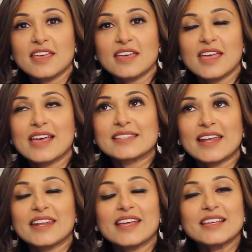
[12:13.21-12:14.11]
thinking is
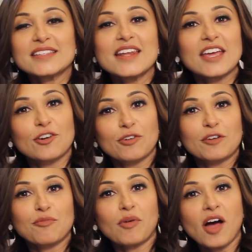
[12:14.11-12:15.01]
that it is an
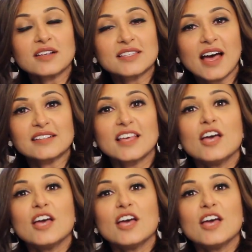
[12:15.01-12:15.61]
iterative process.